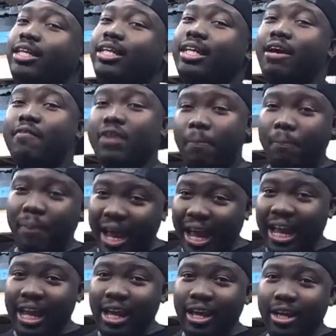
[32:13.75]
give it a
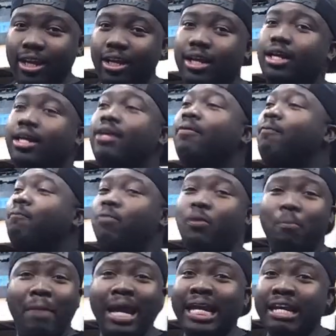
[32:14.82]
paint,
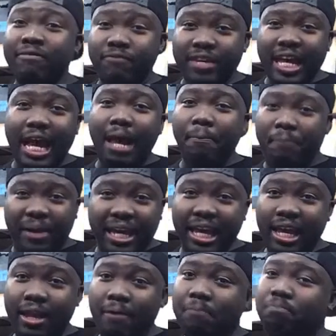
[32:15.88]
make it
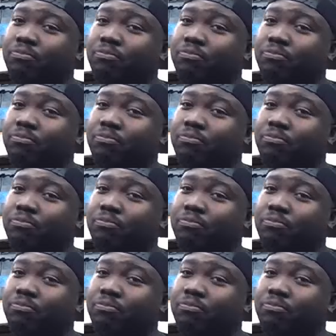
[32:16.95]
VIP,